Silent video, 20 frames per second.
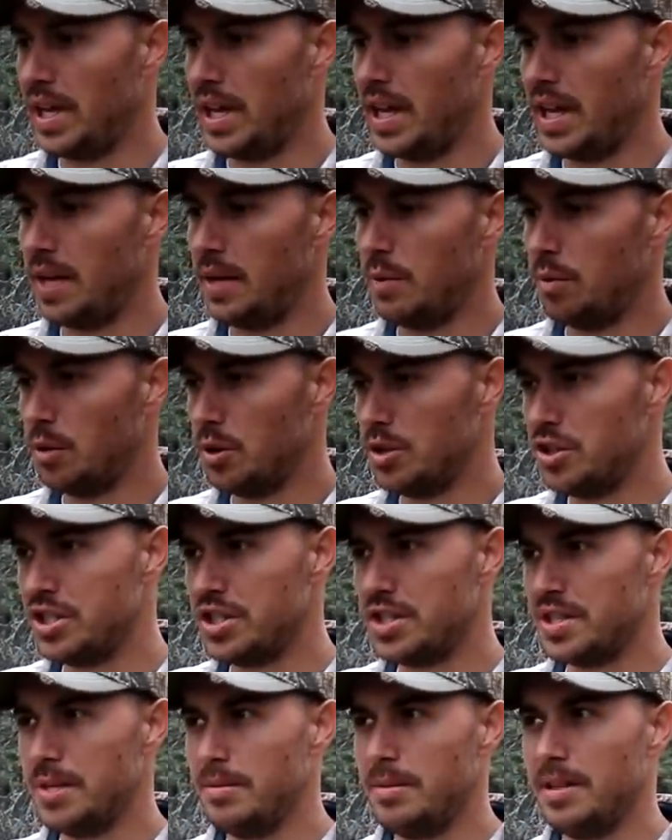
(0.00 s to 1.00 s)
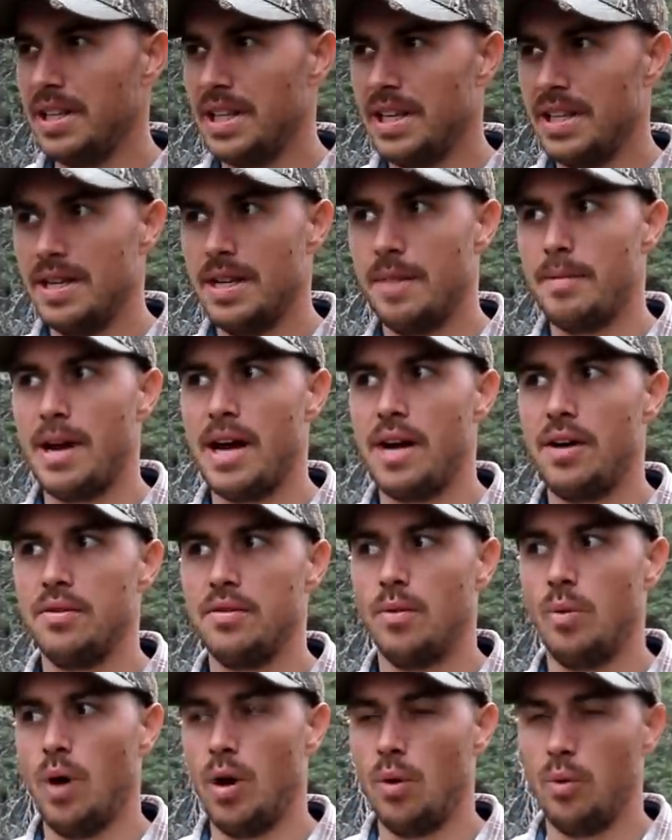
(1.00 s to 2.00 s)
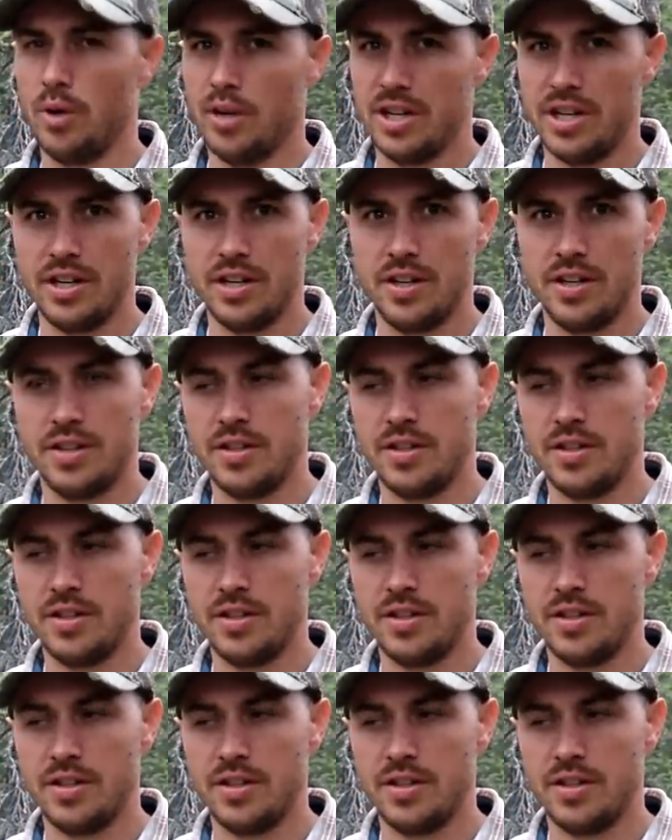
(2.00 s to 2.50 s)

and we're just gonna be letting them out while we're here.